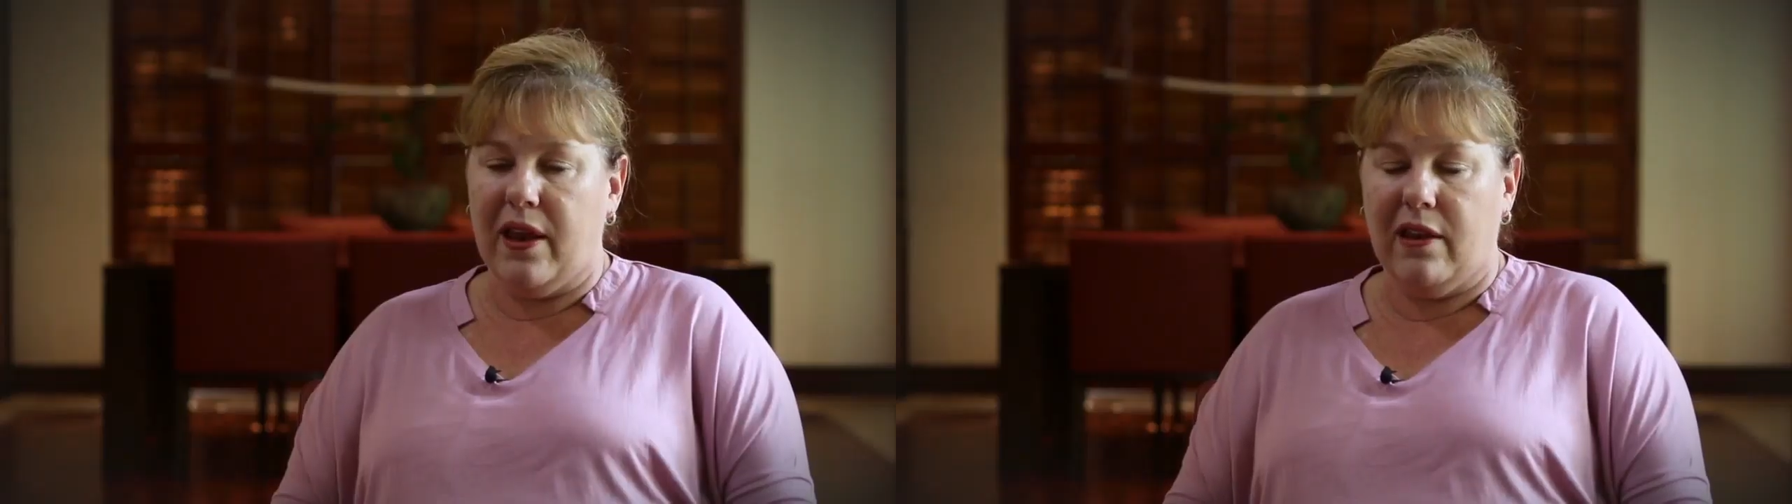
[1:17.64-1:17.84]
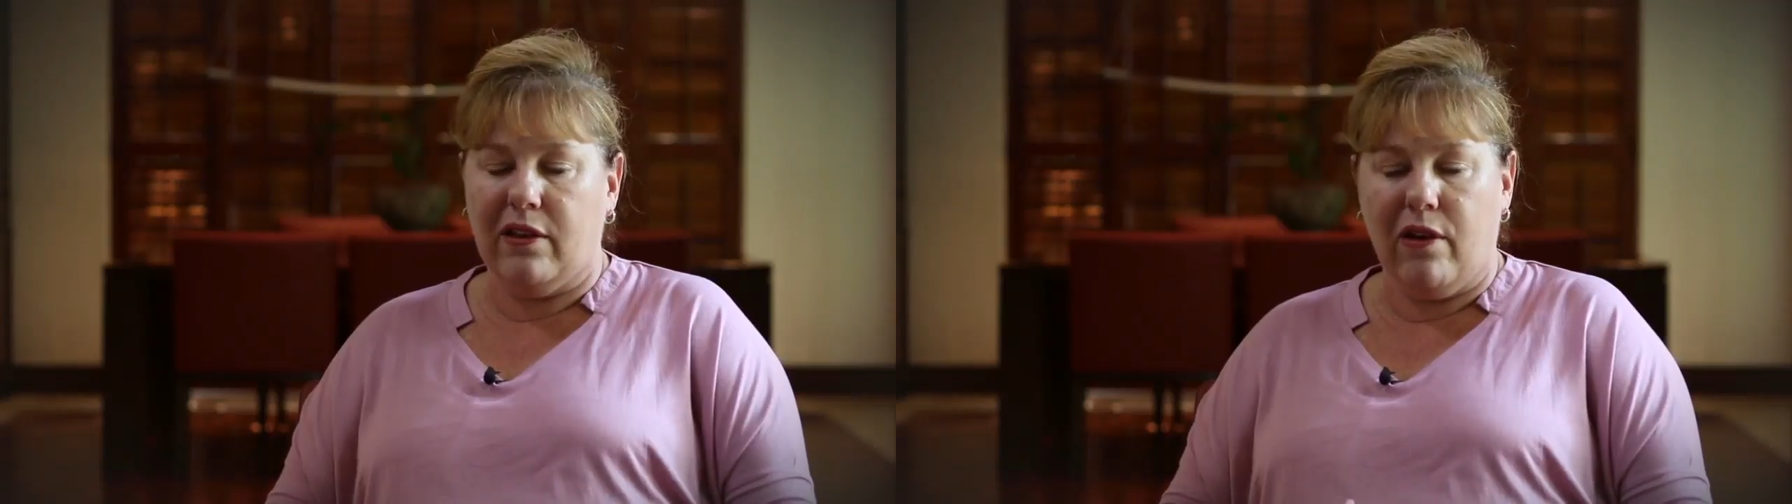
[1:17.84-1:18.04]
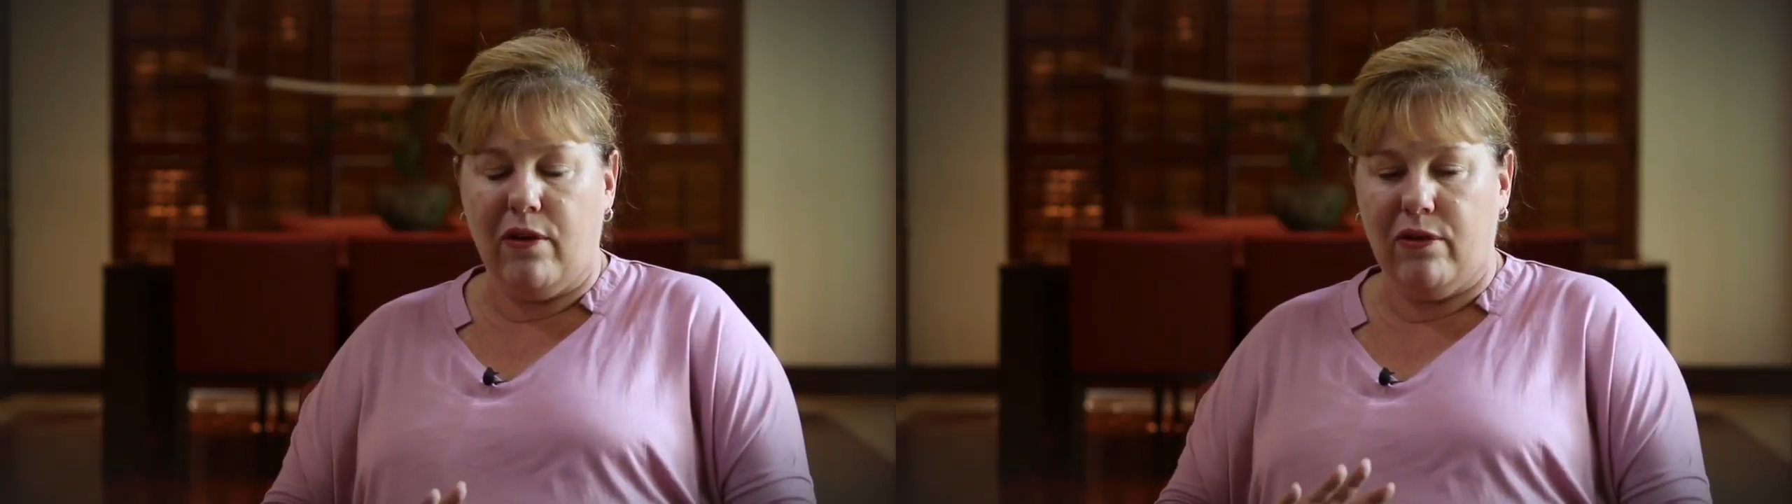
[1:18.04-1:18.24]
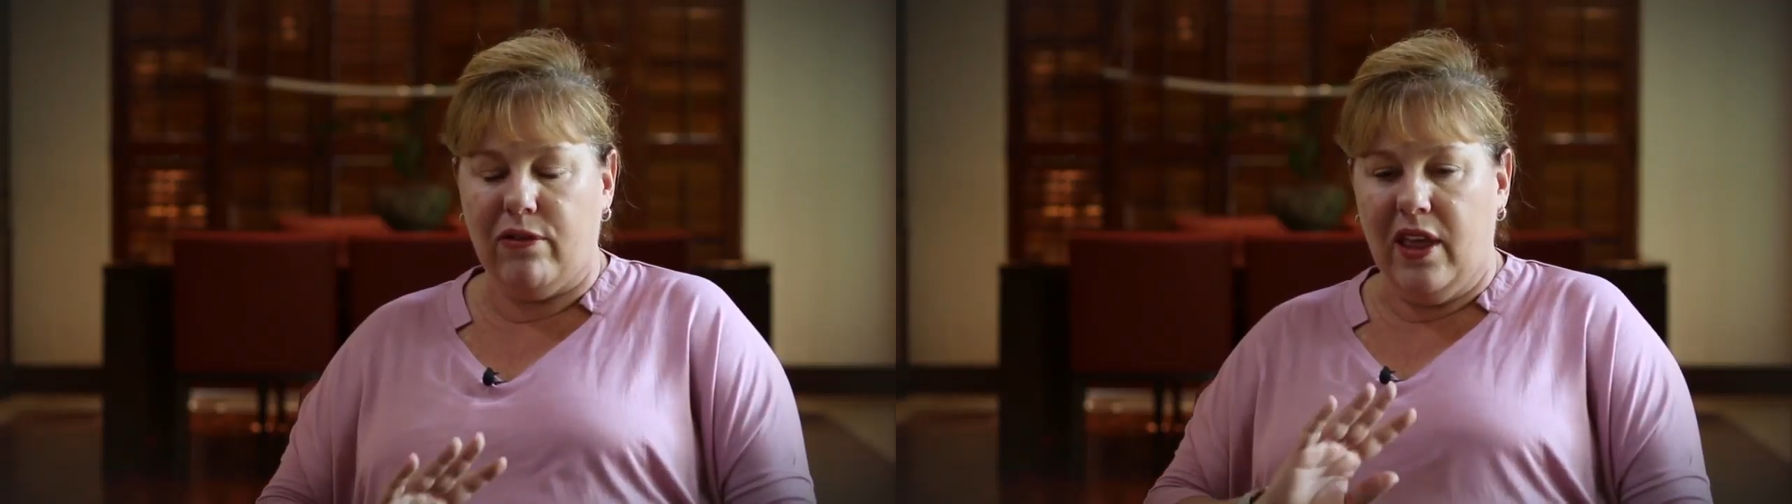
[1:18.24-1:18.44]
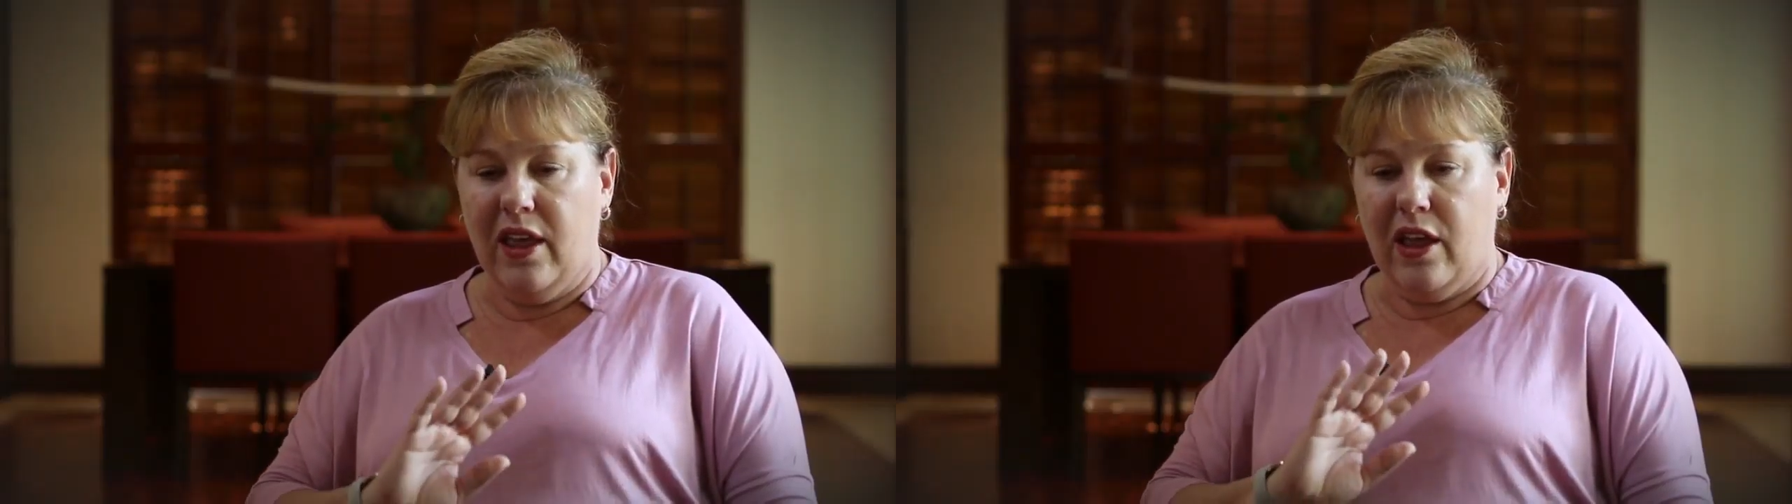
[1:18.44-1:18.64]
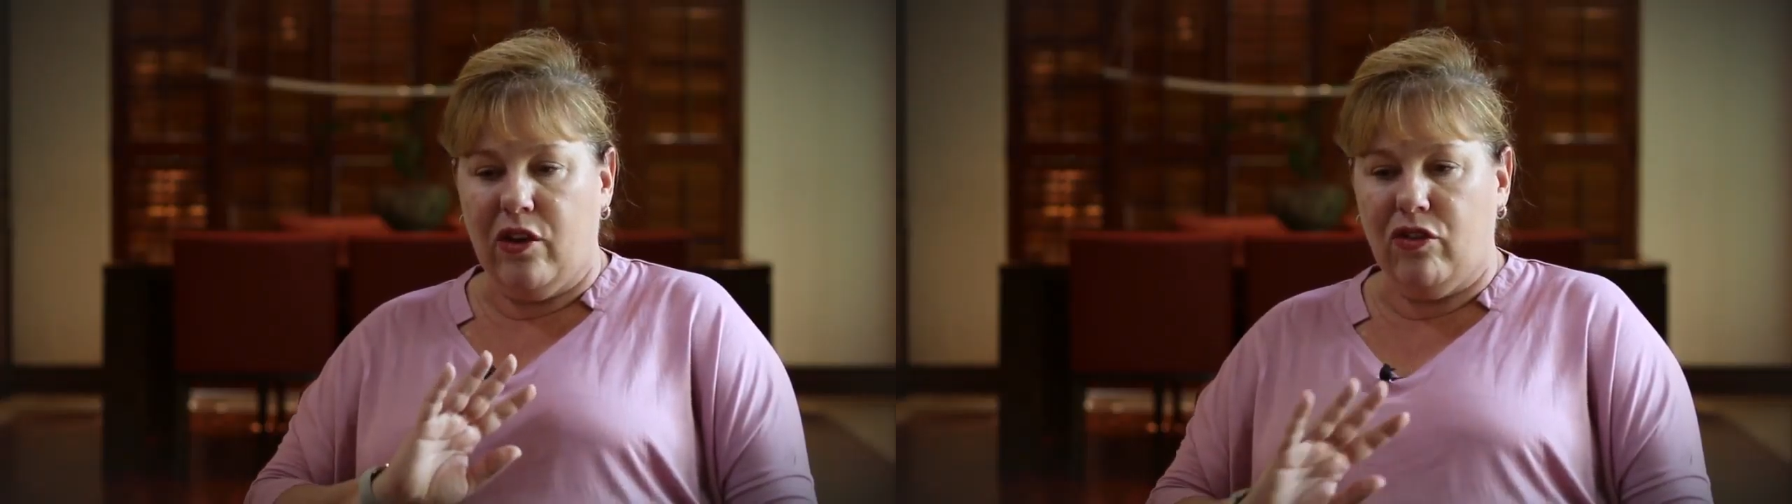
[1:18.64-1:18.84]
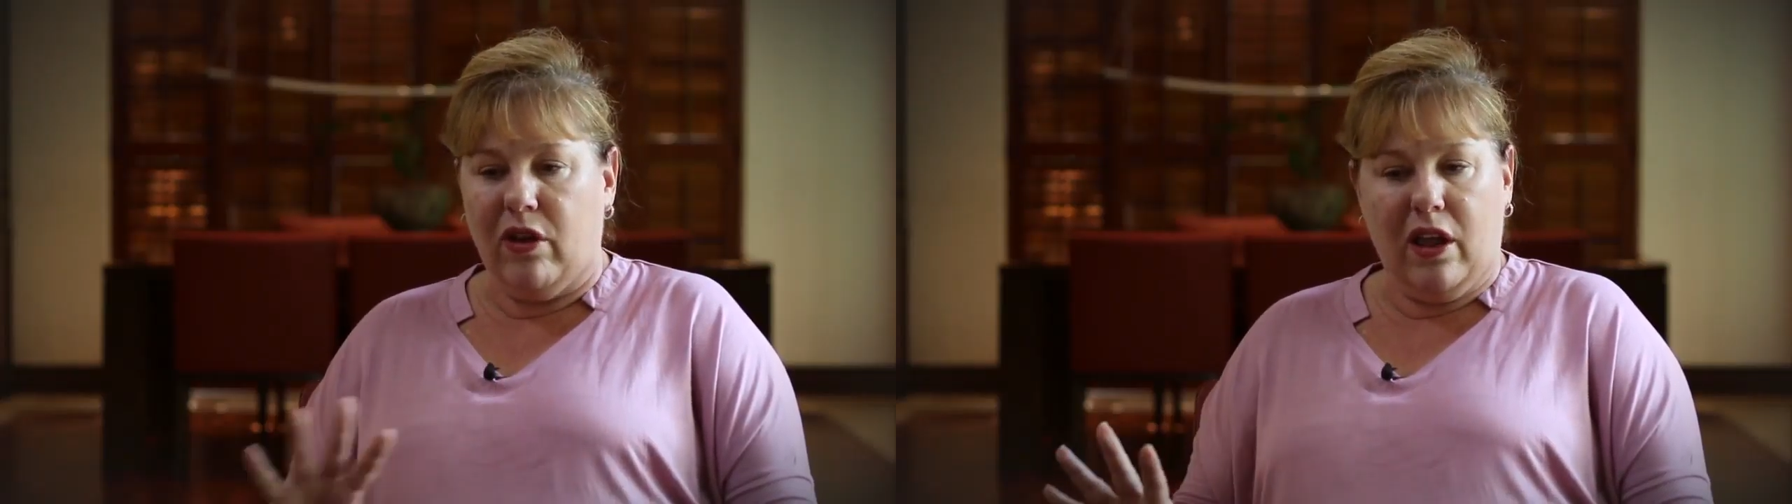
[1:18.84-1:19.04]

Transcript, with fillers: and it goes, it